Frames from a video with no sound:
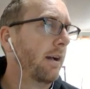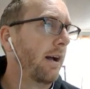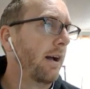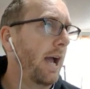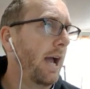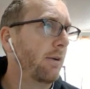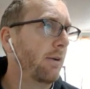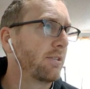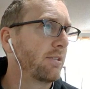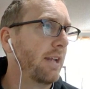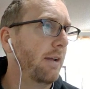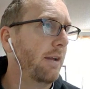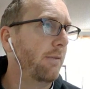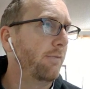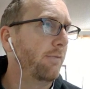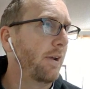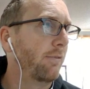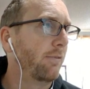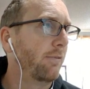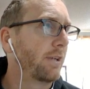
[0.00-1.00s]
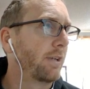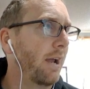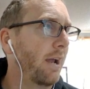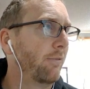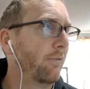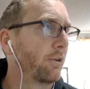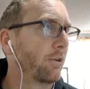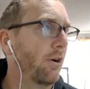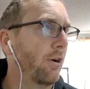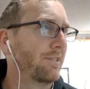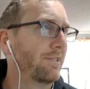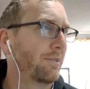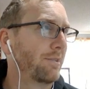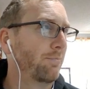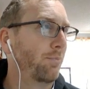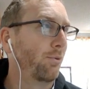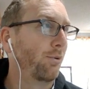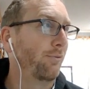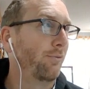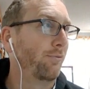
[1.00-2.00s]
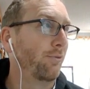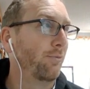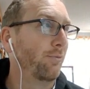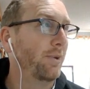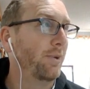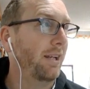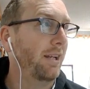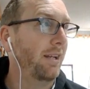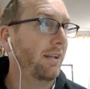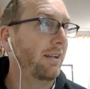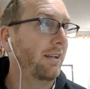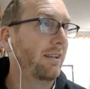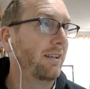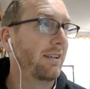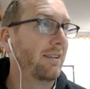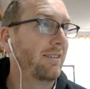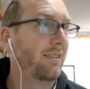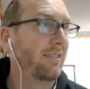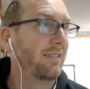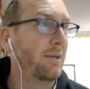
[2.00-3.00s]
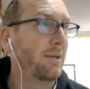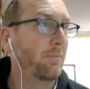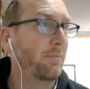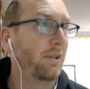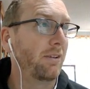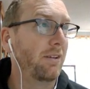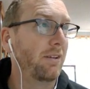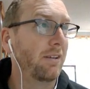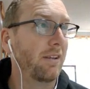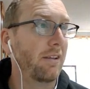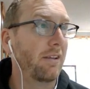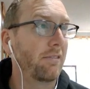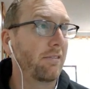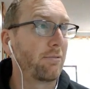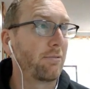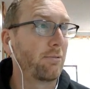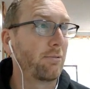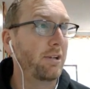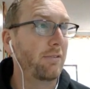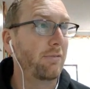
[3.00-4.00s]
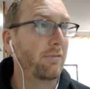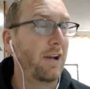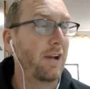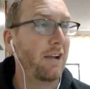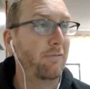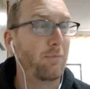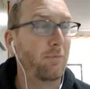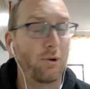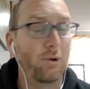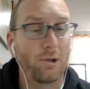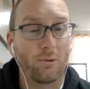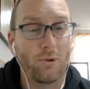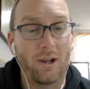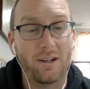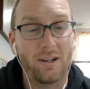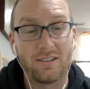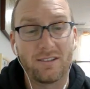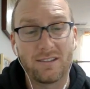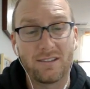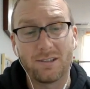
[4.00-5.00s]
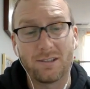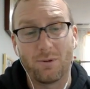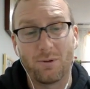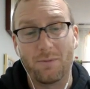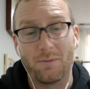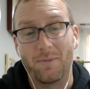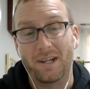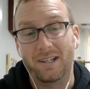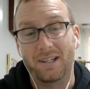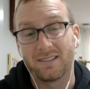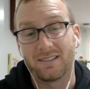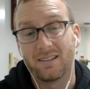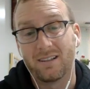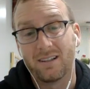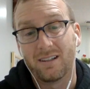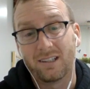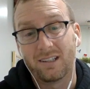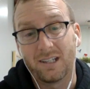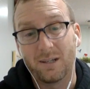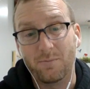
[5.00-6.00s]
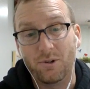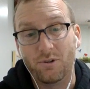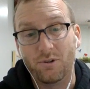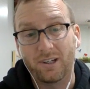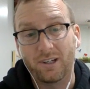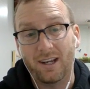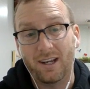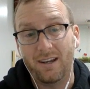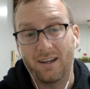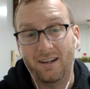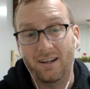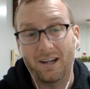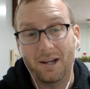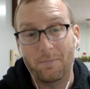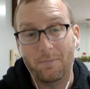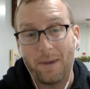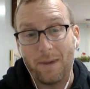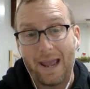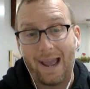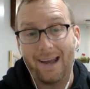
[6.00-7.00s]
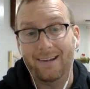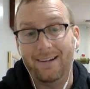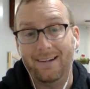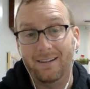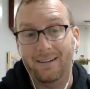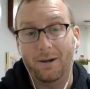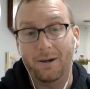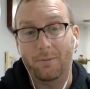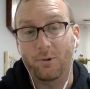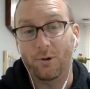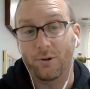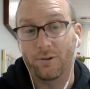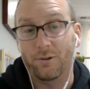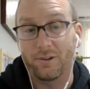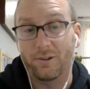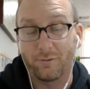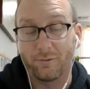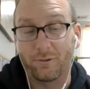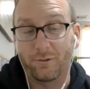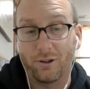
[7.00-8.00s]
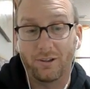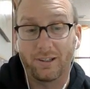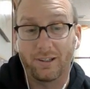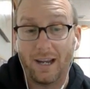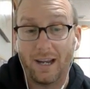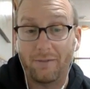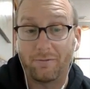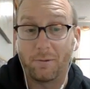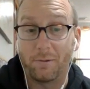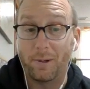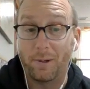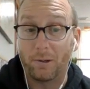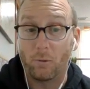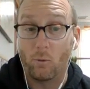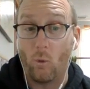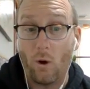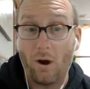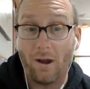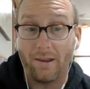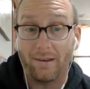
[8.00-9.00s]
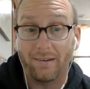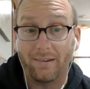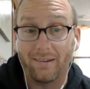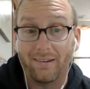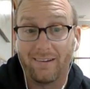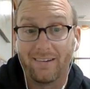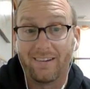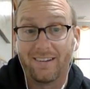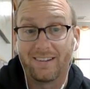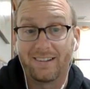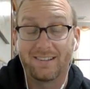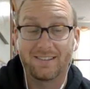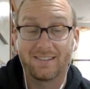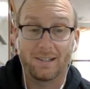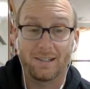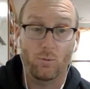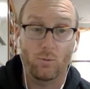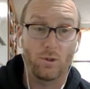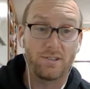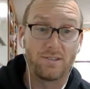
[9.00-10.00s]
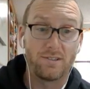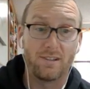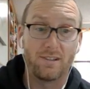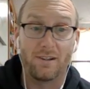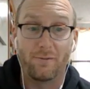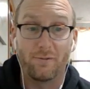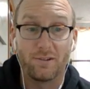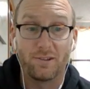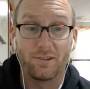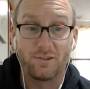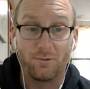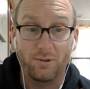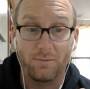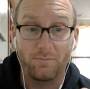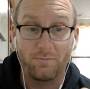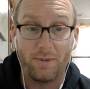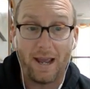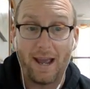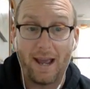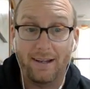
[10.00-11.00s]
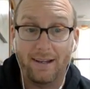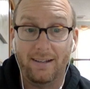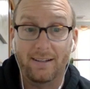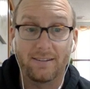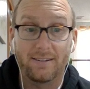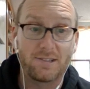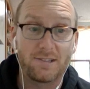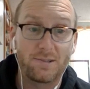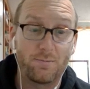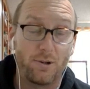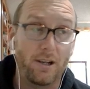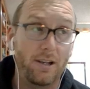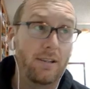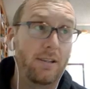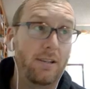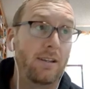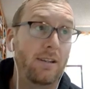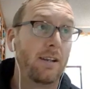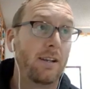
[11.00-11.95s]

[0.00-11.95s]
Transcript: Iowa State favored kind of across the board for me, typically in that 3 to 5 point range. This is what makes communicating a Paddy number difficult. Like, I have to pick one because, like, what's the difference between Paddy and the spread?